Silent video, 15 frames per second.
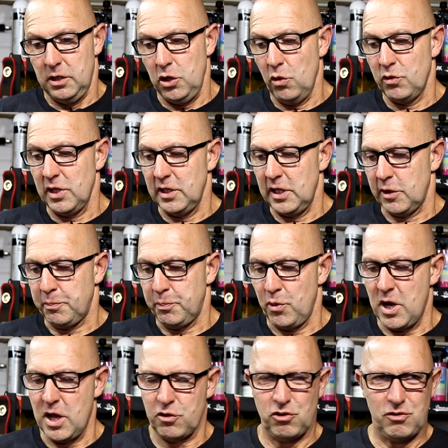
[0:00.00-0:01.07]
using this
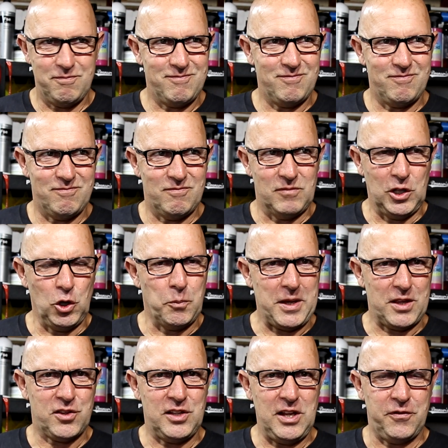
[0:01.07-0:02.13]
brush, a little
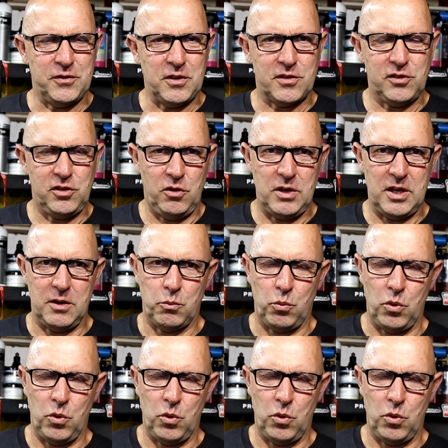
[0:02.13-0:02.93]
bit of stiffness to it,